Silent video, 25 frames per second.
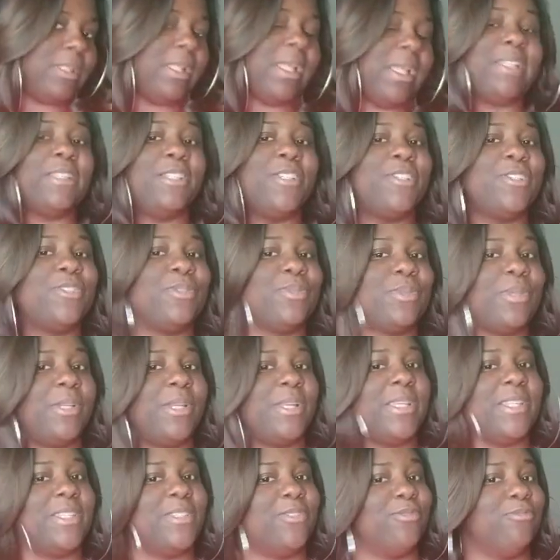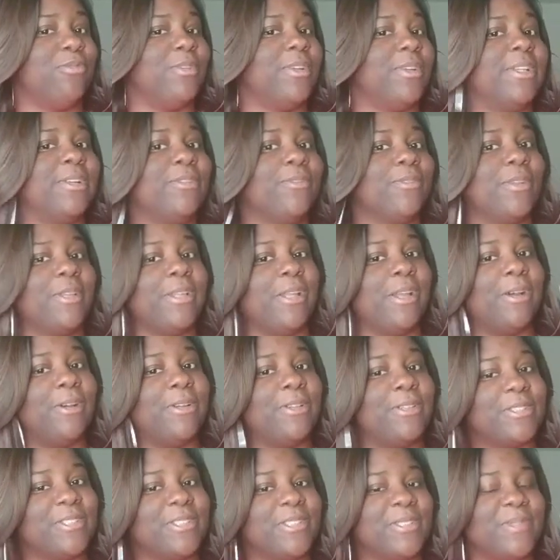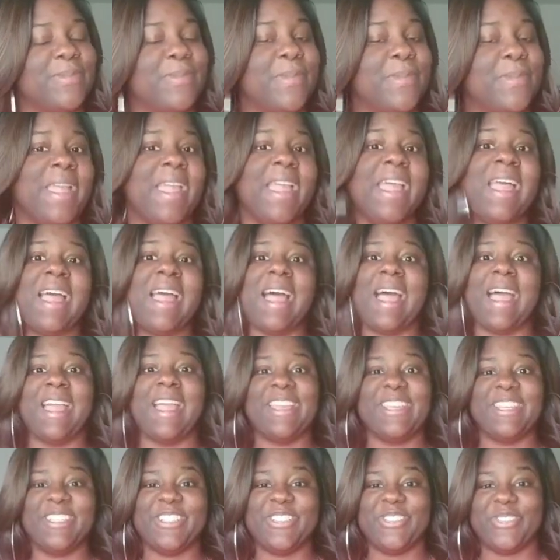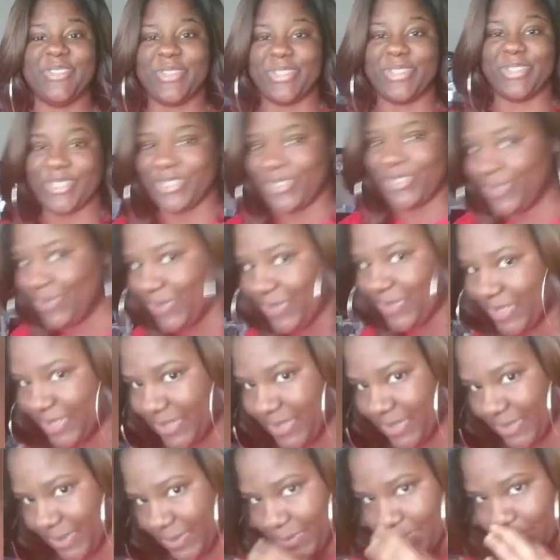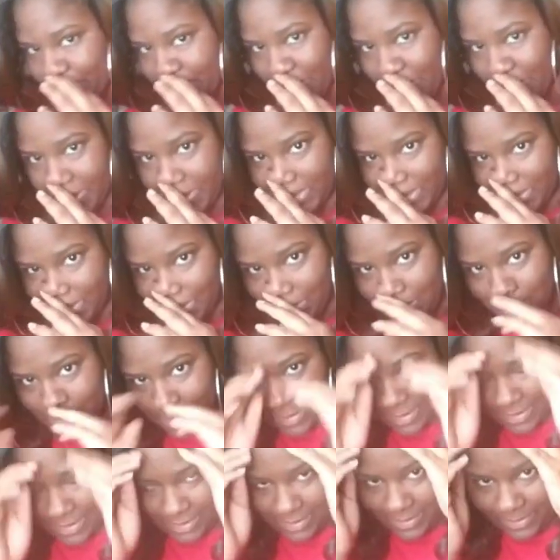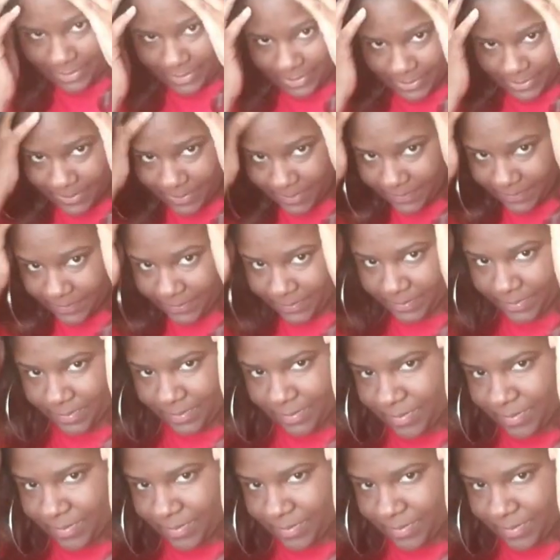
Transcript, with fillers: Like, this unit is really, really awesome. I enjoy this unit so much. Um,